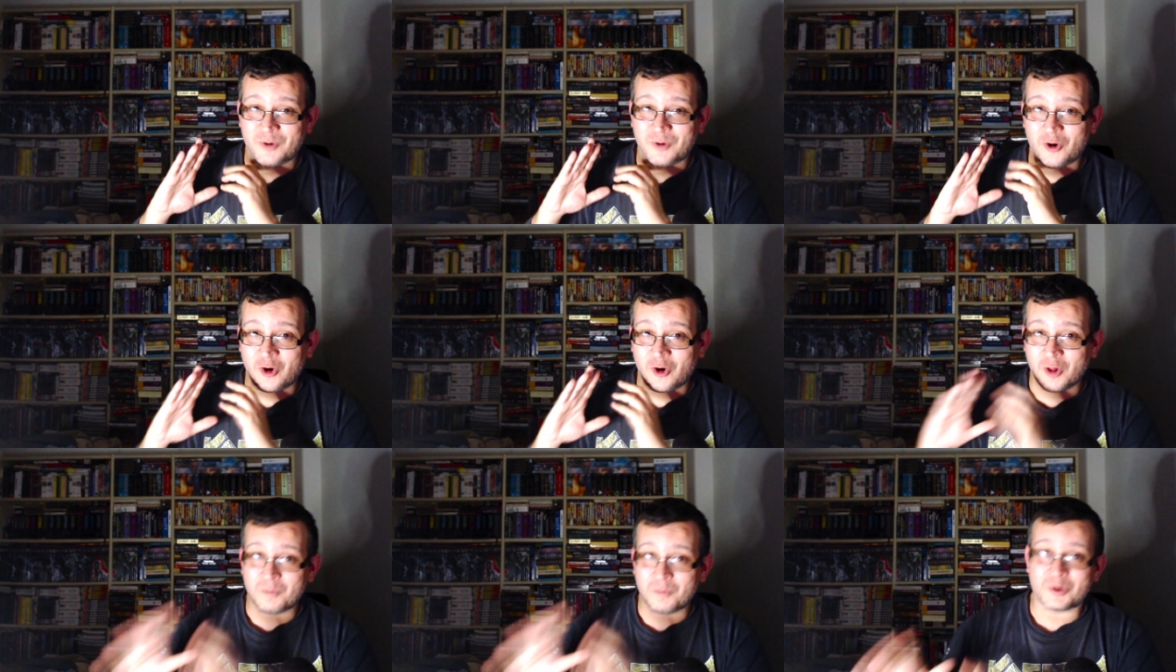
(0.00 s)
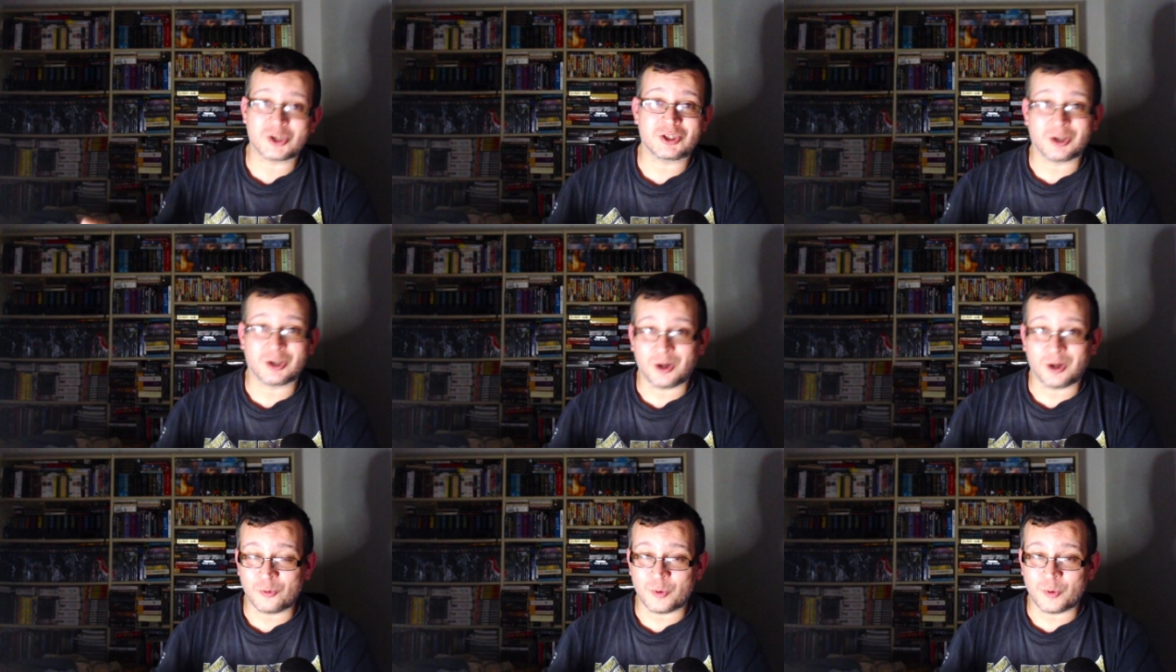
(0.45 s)
almost
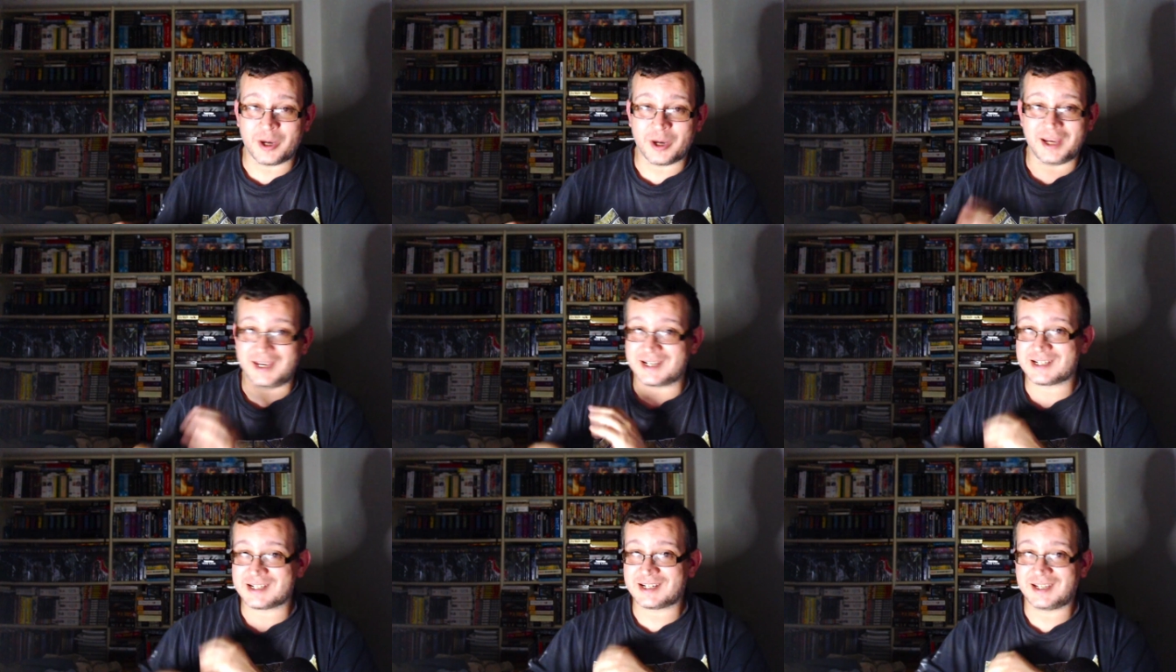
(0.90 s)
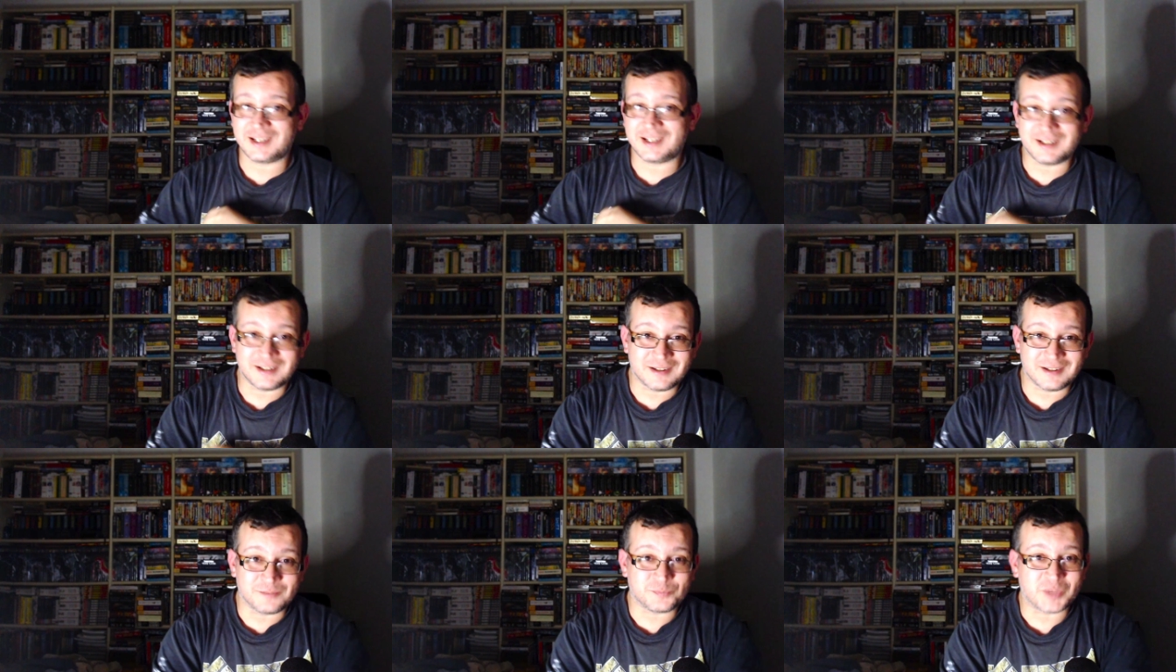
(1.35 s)
always
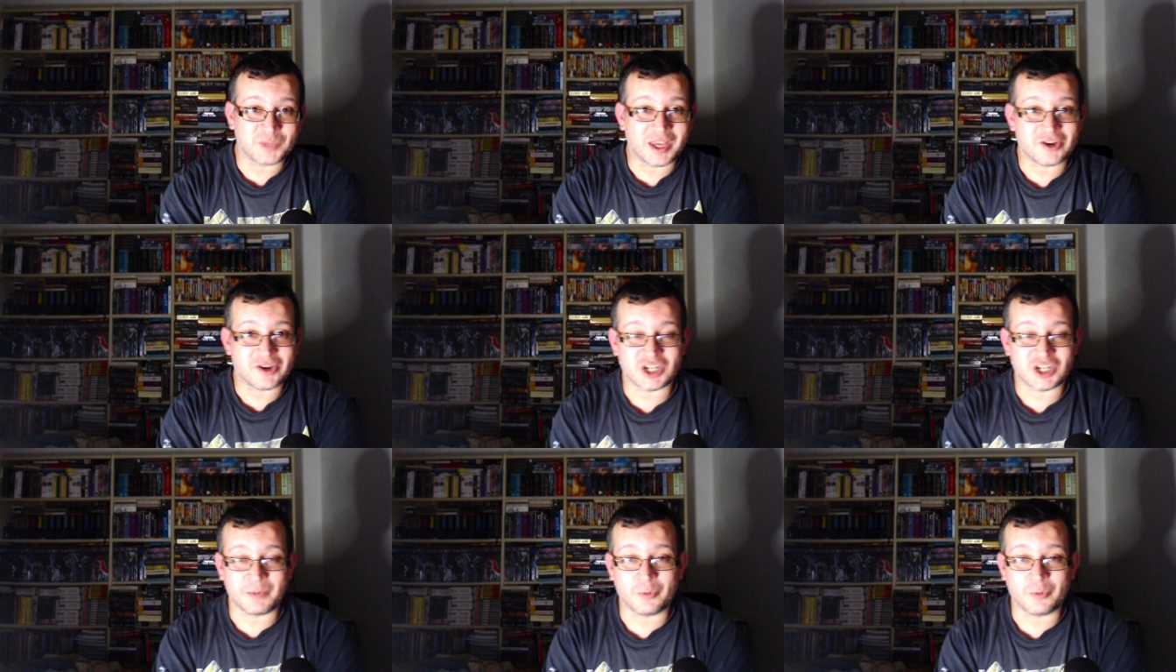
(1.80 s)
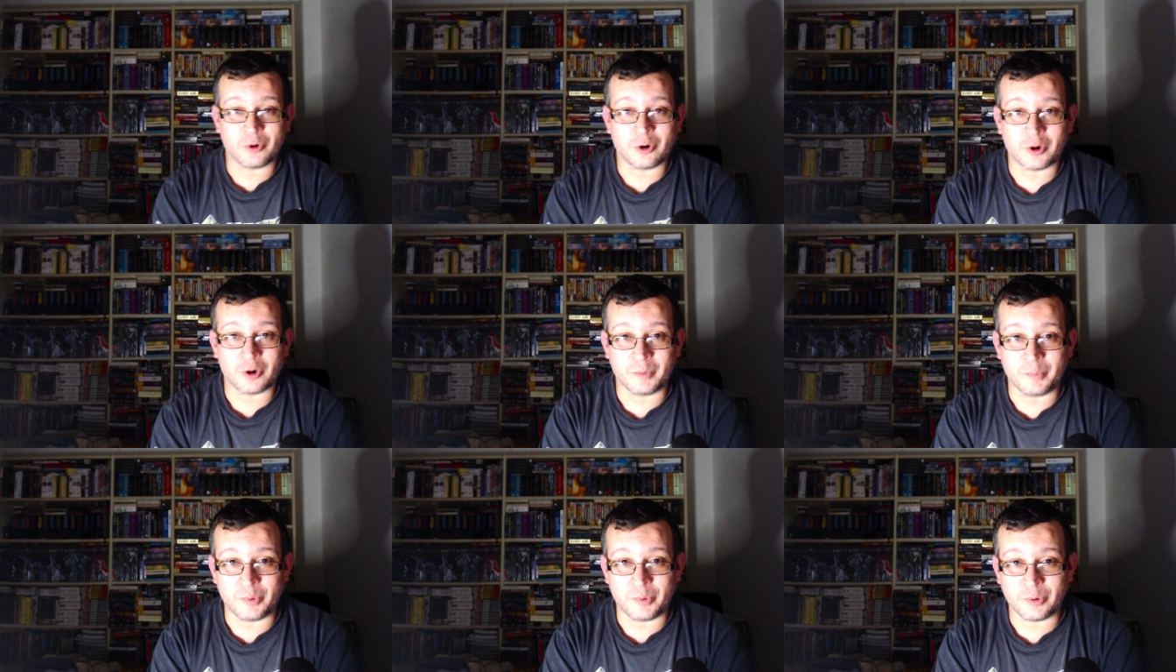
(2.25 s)
in extreme
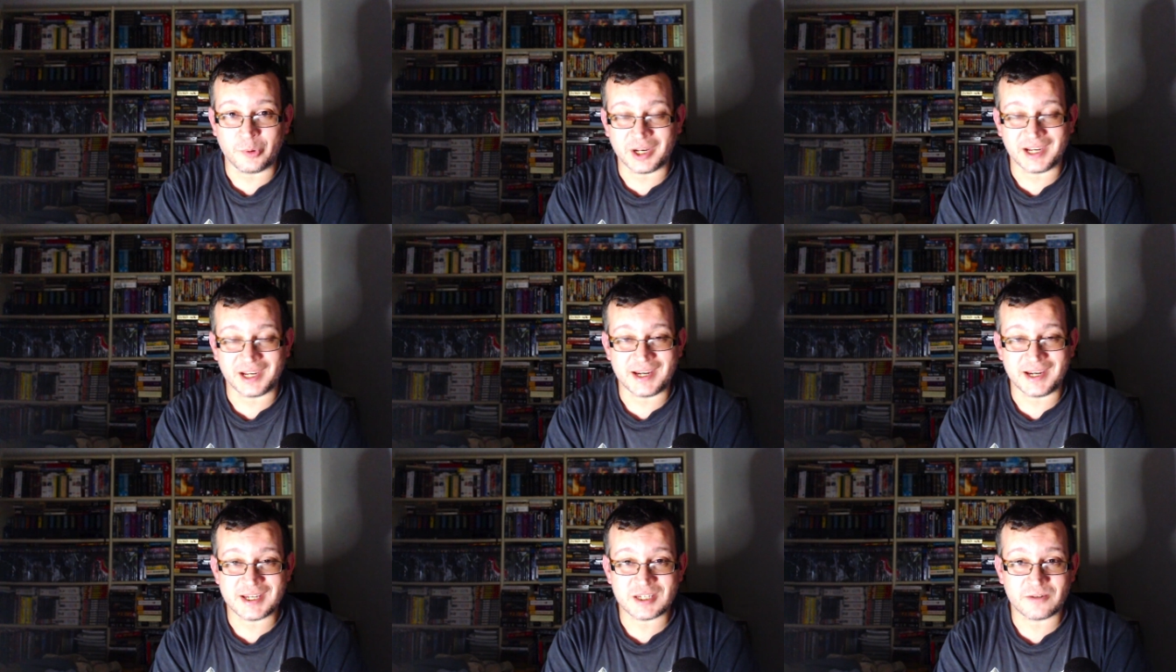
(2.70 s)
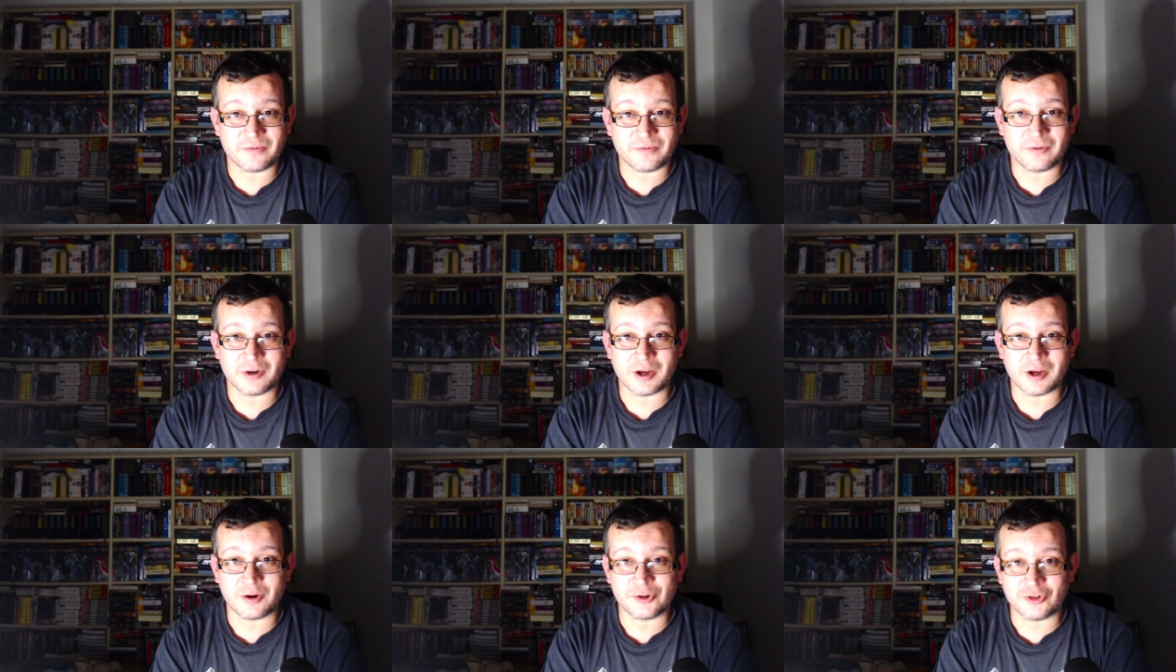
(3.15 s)
horror book lists
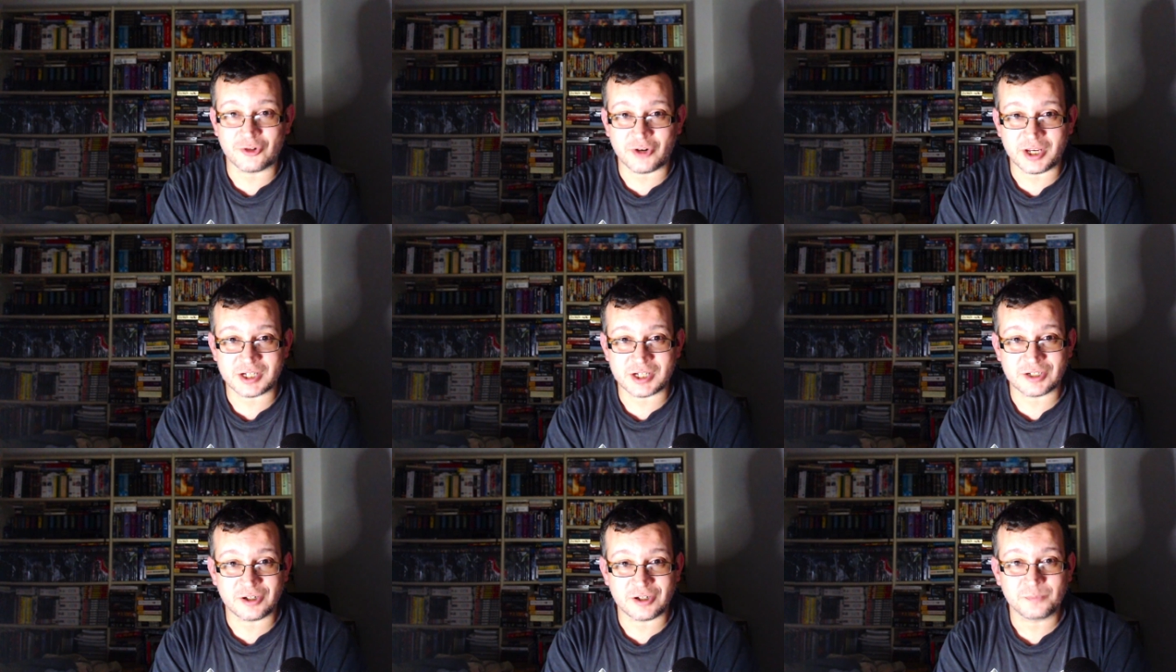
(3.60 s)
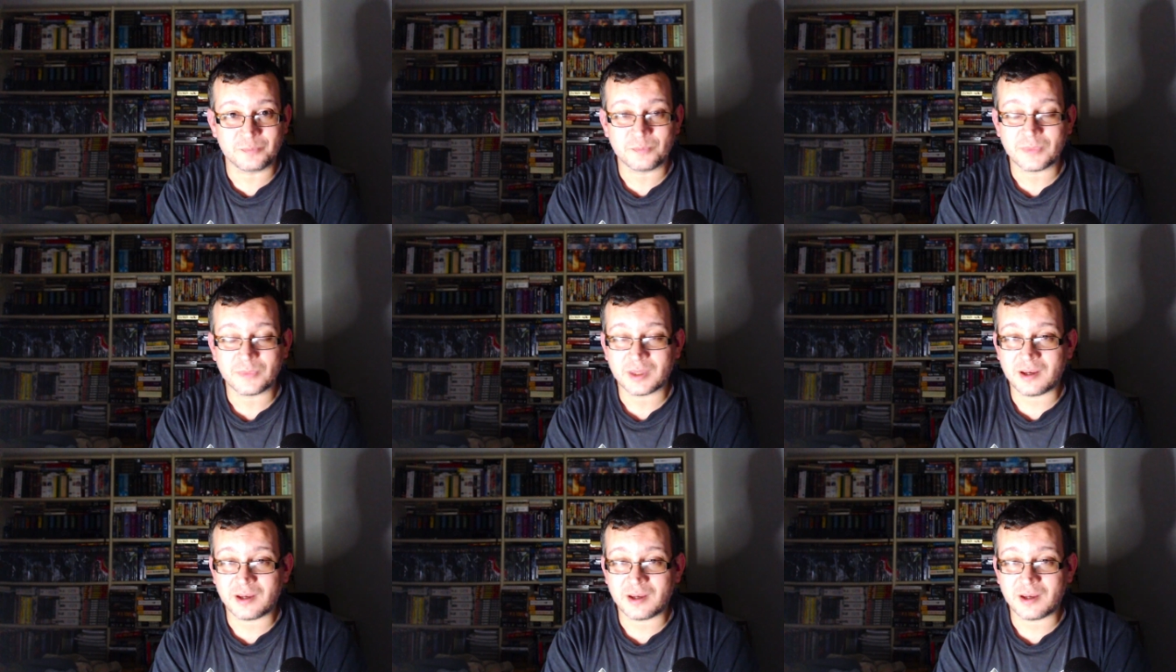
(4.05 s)
for a good reason